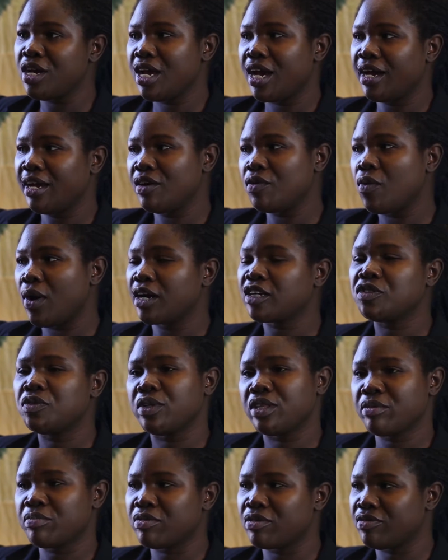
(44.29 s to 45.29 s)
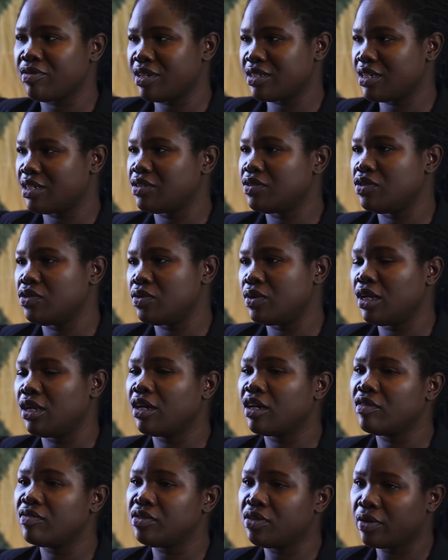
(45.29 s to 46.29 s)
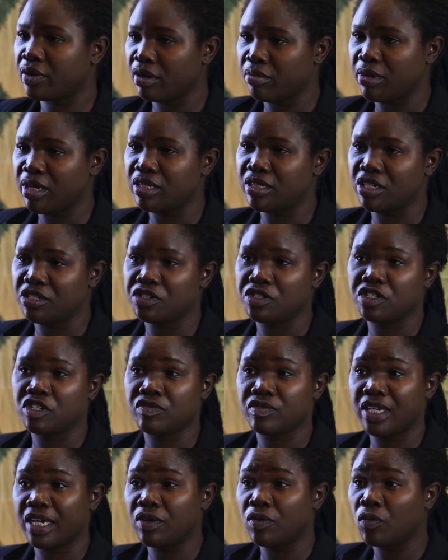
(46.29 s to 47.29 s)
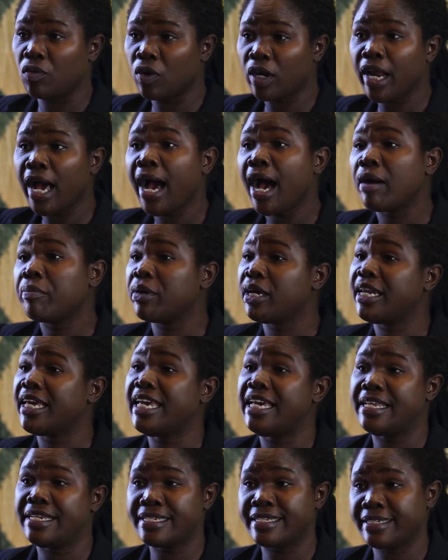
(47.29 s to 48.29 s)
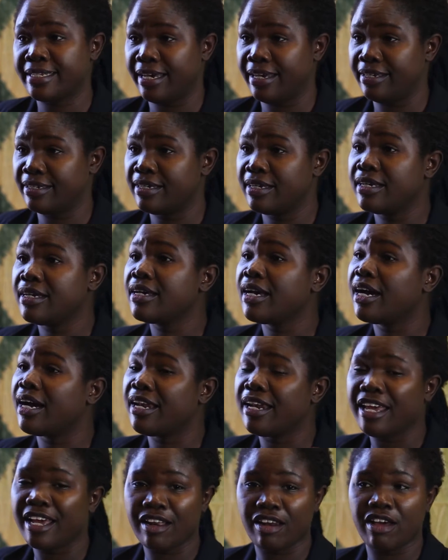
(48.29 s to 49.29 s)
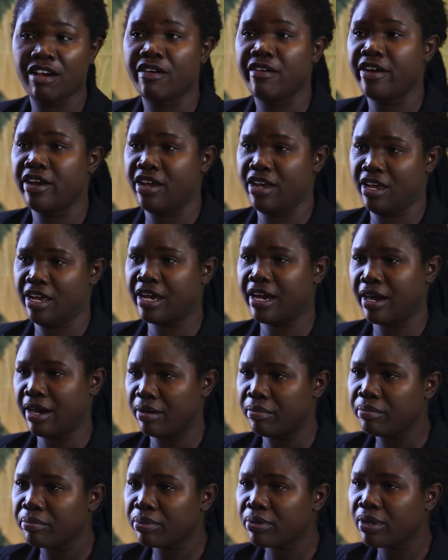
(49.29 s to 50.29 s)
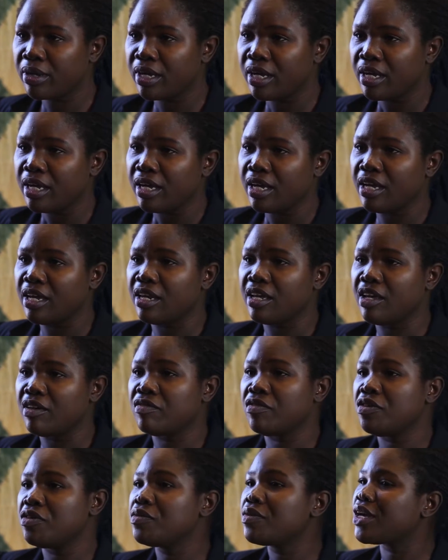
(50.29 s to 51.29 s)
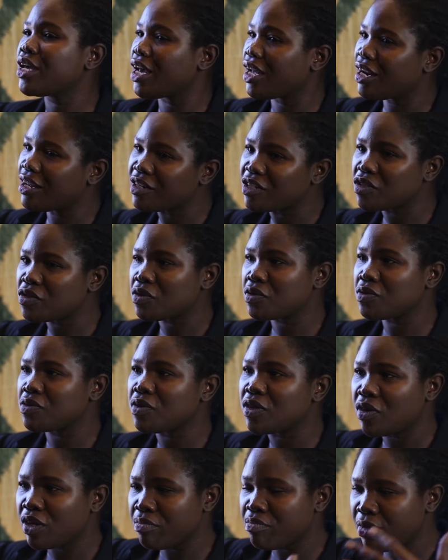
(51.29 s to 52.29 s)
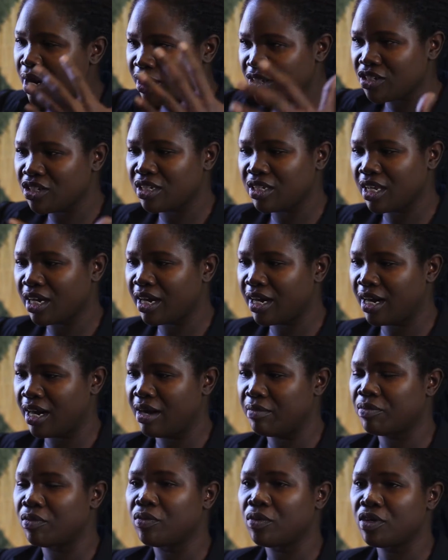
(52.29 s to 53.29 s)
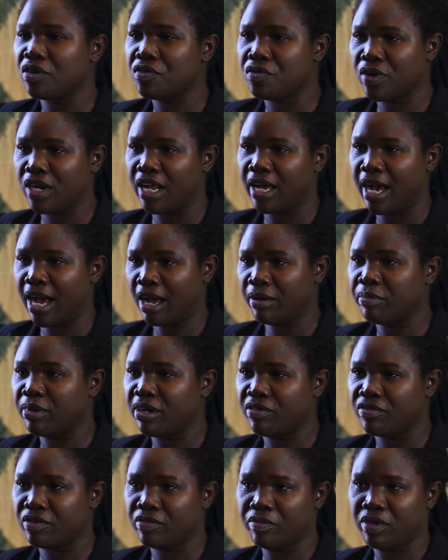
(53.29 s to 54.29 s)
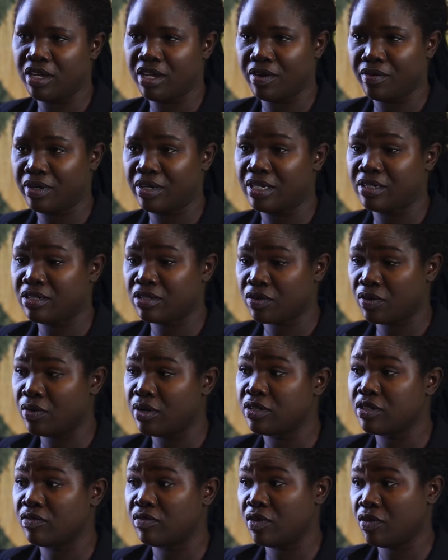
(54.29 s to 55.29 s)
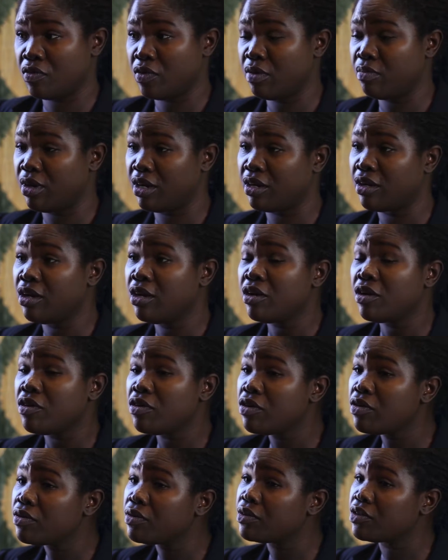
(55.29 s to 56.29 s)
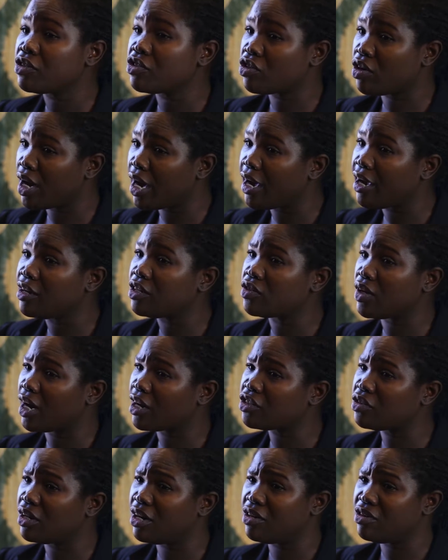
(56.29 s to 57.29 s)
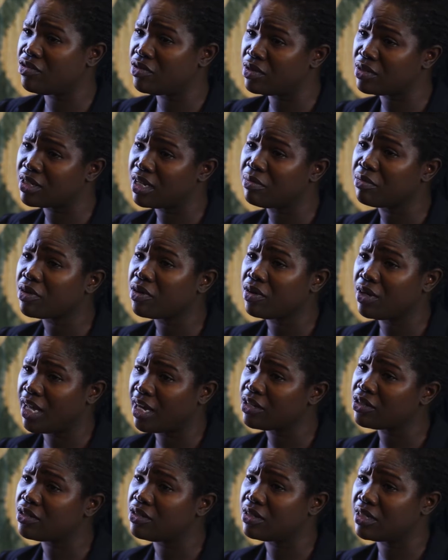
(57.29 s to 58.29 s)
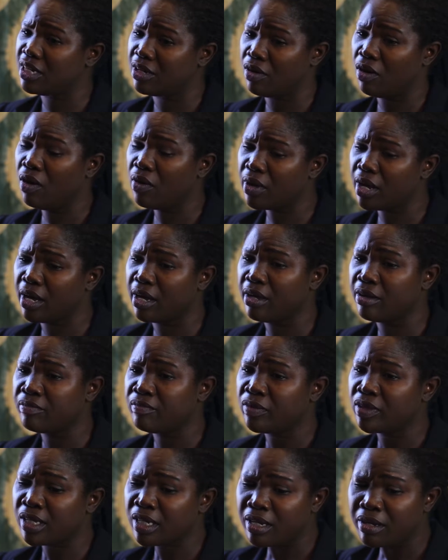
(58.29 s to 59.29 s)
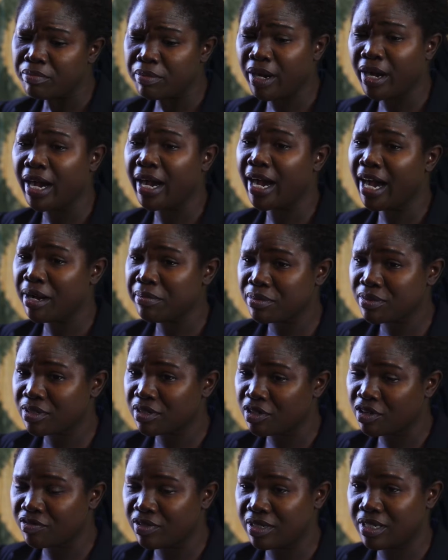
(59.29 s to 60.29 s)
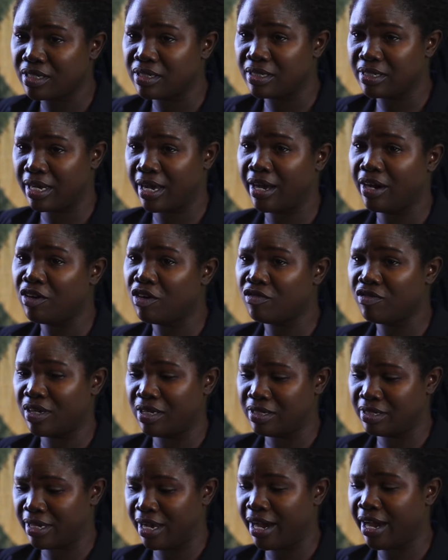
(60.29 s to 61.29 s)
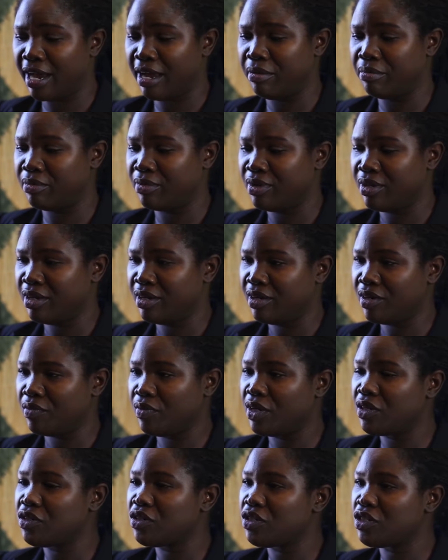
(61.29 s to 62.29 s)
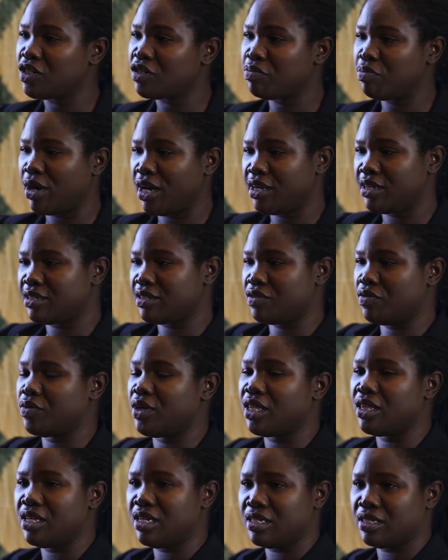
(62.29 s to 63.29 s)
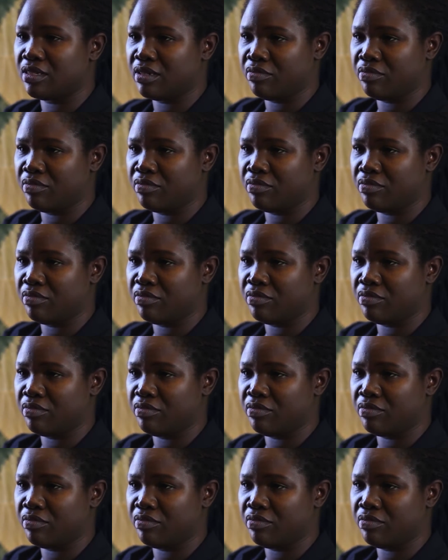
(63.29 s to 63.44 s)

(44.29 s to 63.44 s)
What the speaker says: I worked with a professor to do a lot of documentation of what happened inside an LRA camp. And if you get into imagine the camp, what really happened from hearing the stories of the women, you would try to actually draw some connections that, okay, perhaps over time when she spent with this